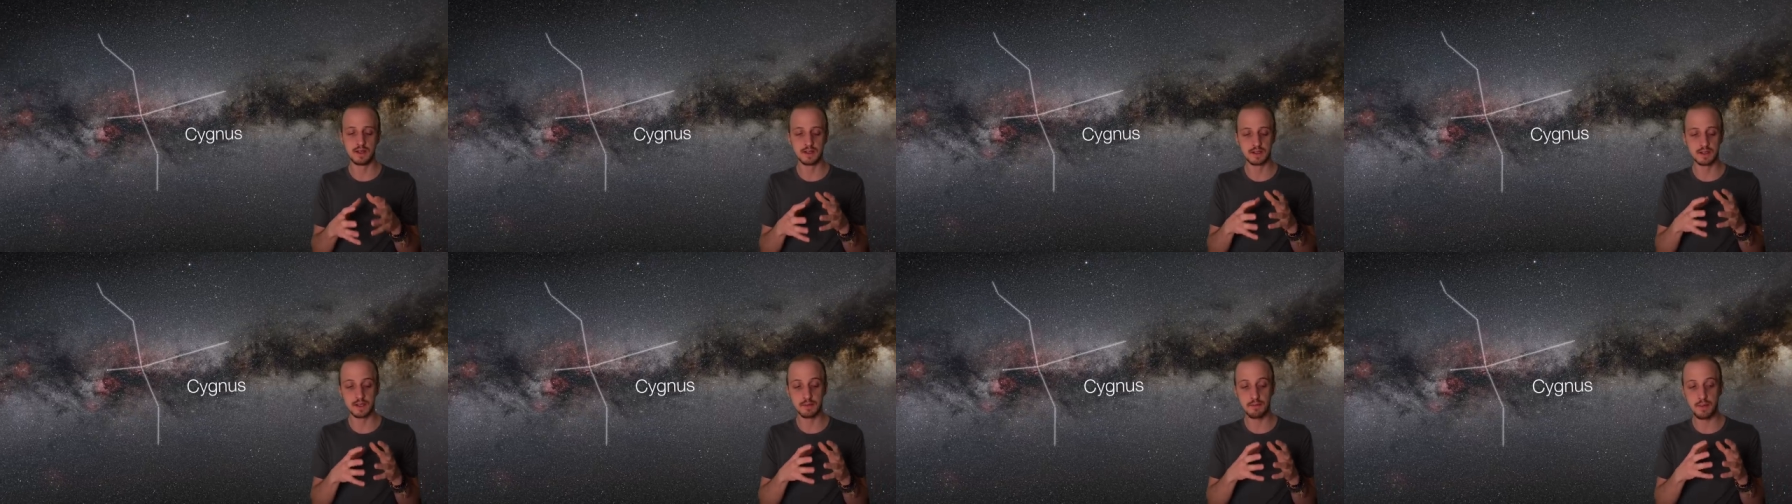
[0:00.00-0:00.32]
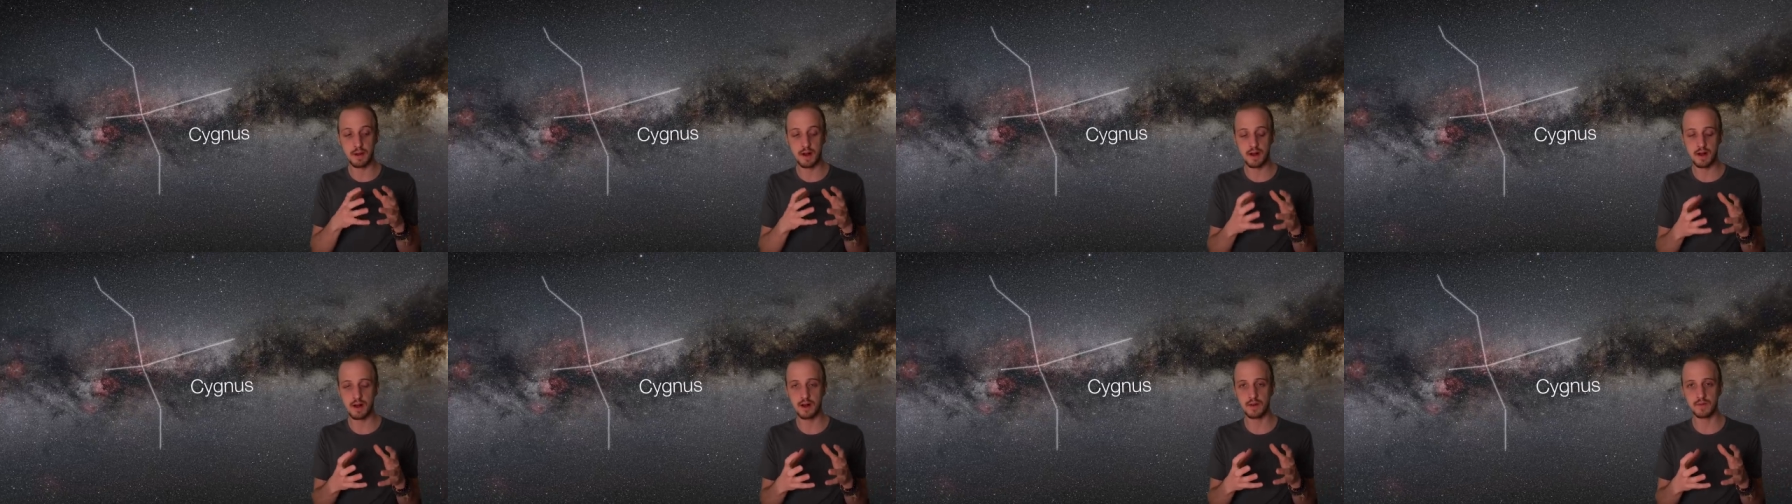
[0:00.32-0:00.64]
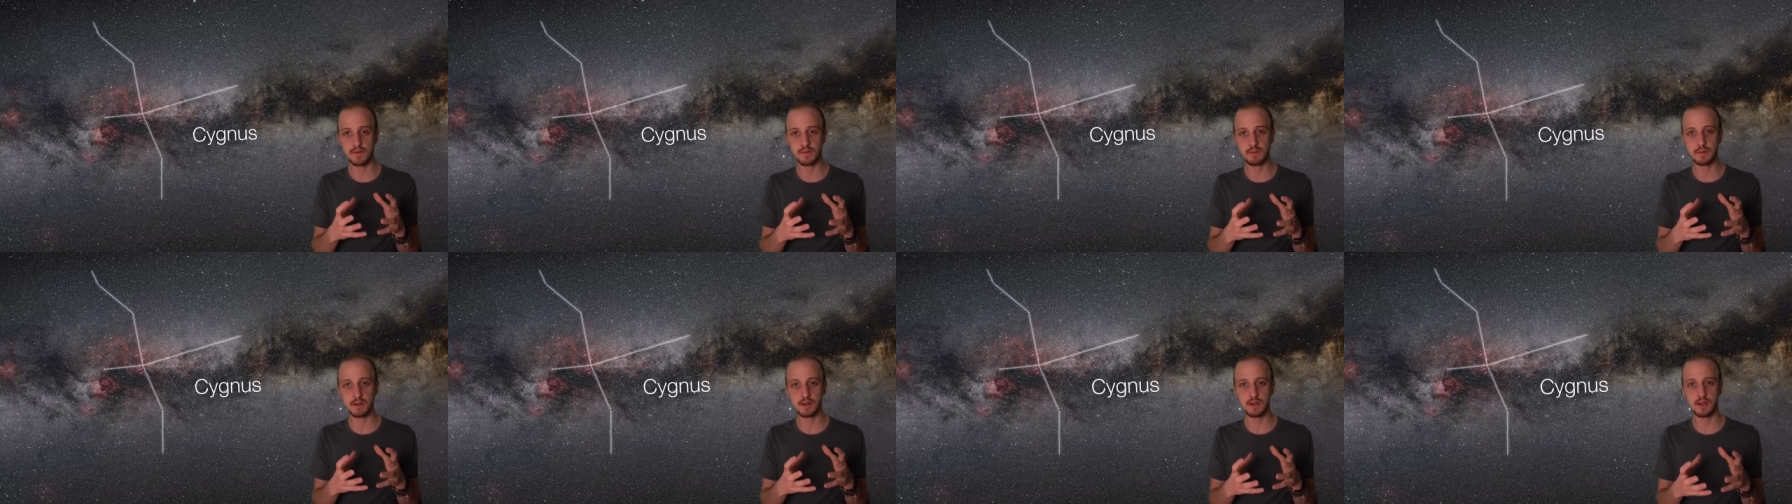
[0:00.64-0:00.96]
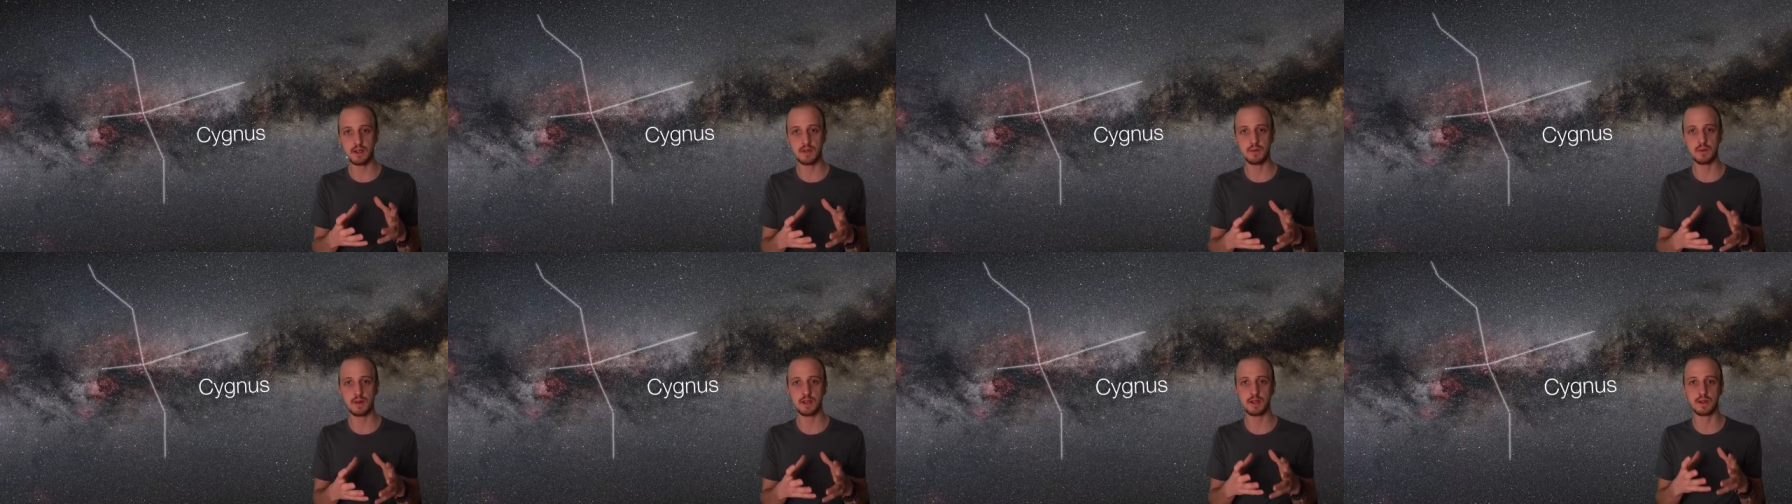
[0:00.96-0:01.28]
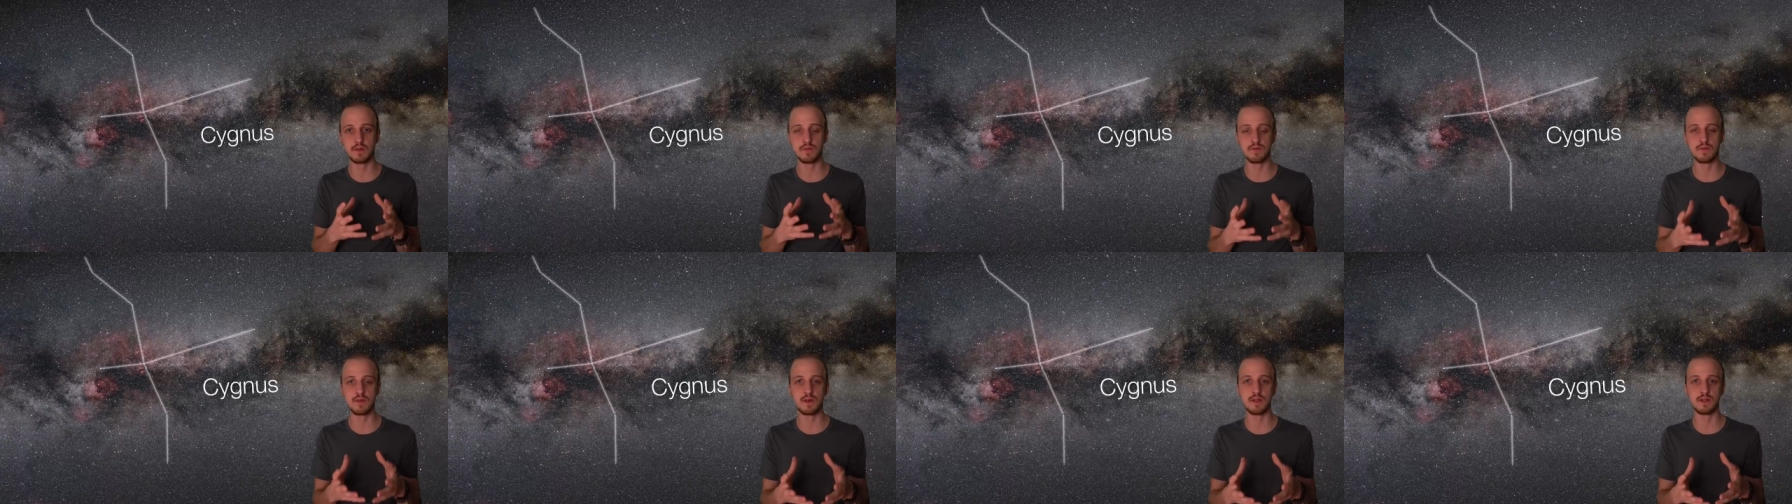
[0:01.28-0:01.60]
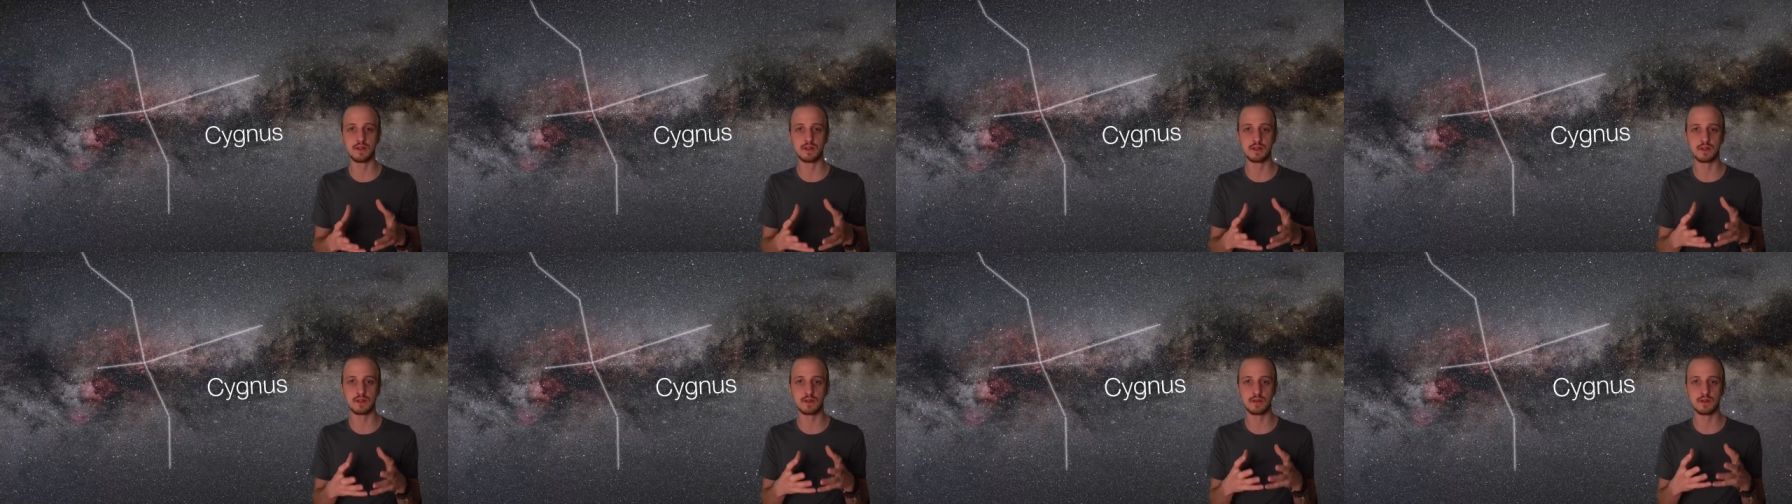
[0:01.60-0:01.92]
is the part of the Milky Way that
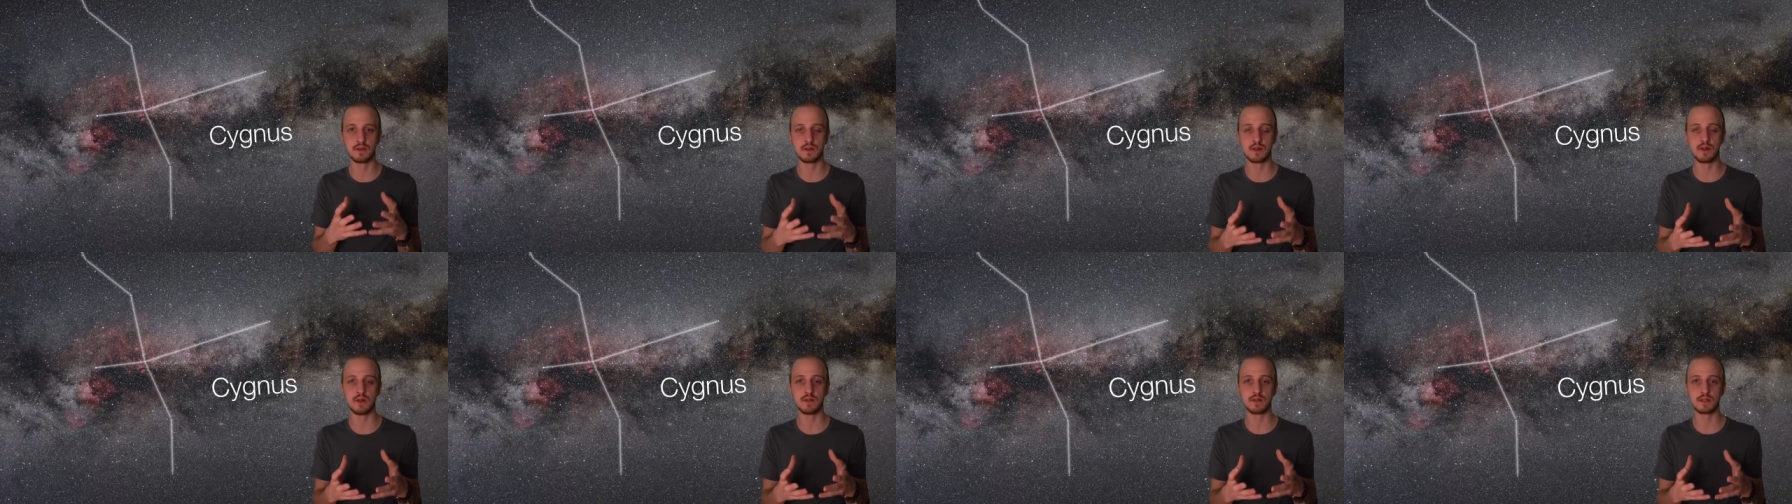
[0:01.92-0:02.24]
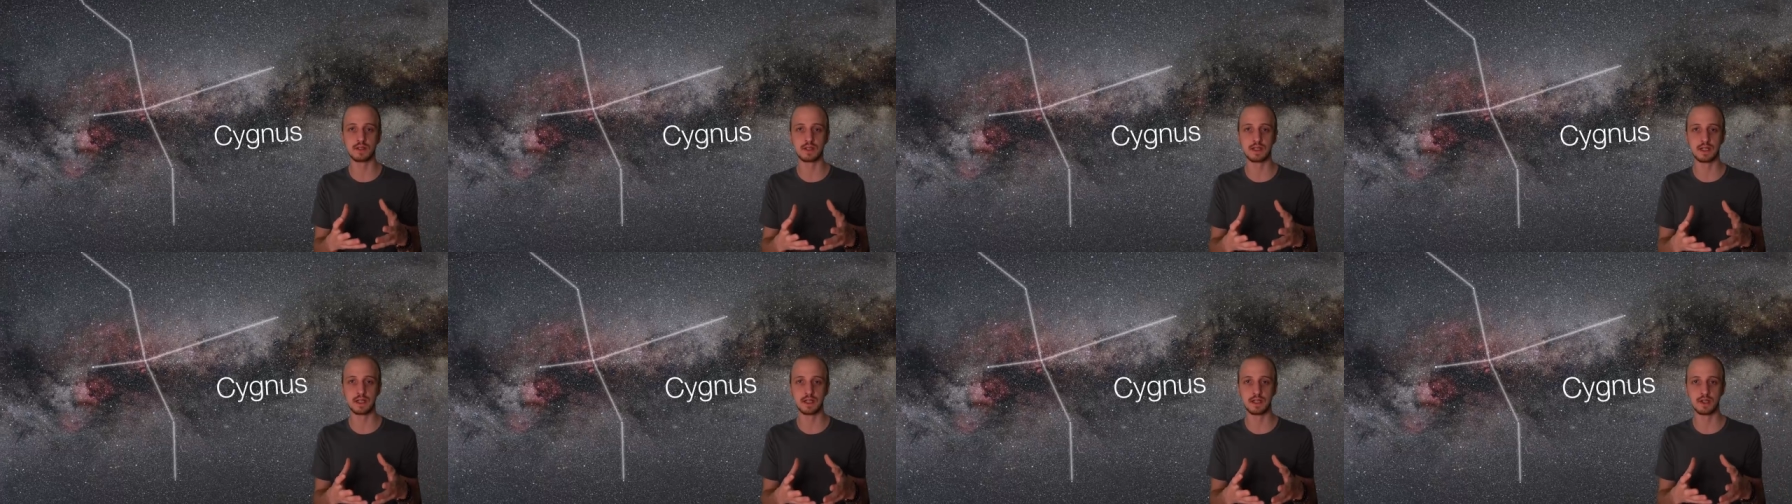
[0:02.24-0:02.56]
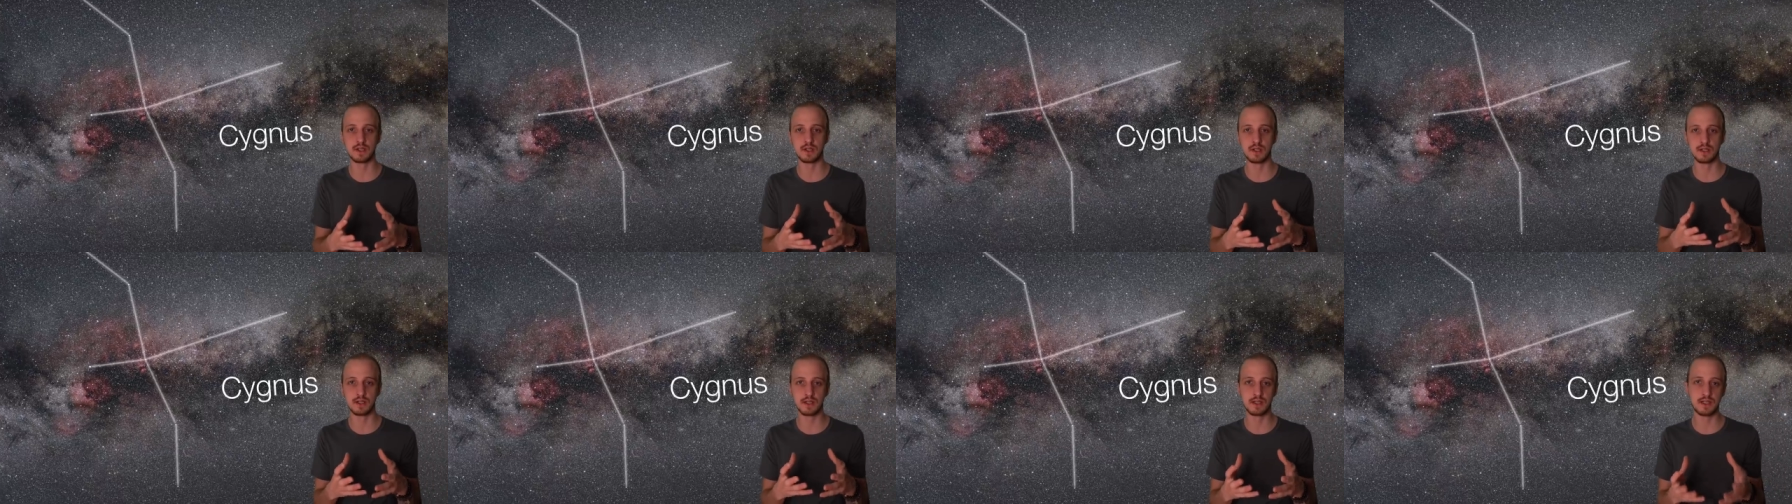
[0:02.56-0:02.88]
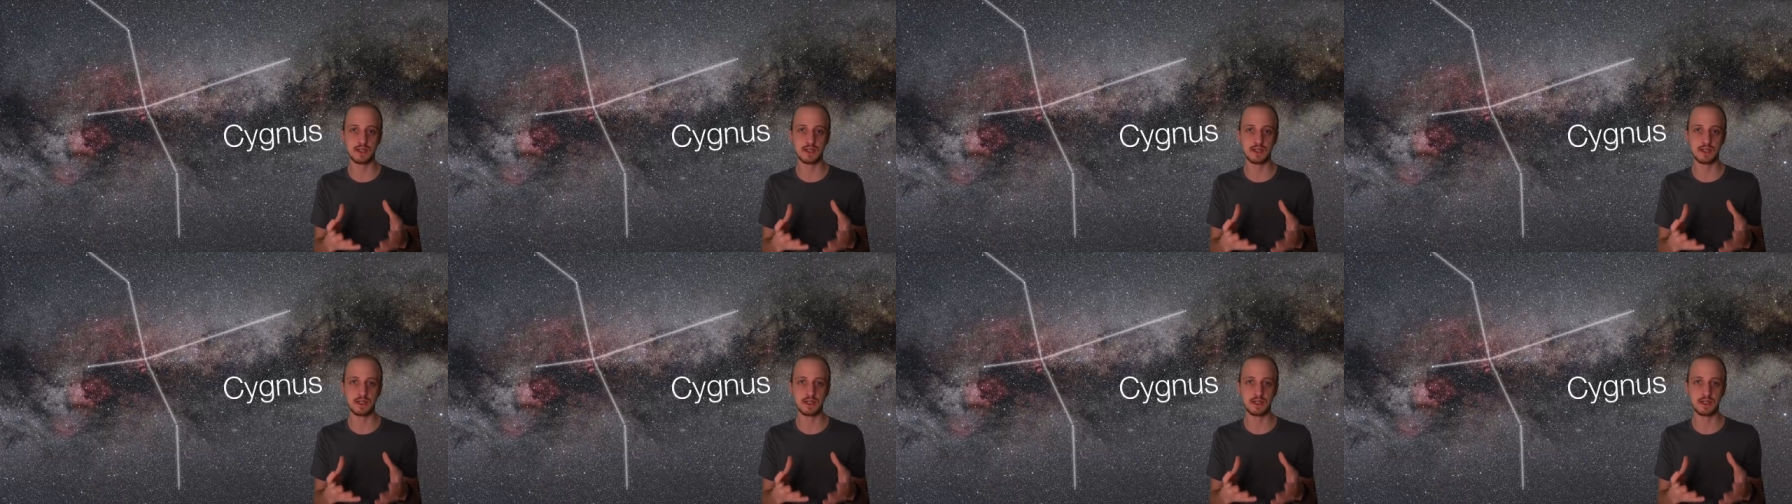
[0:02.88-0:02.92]
runs through the constellation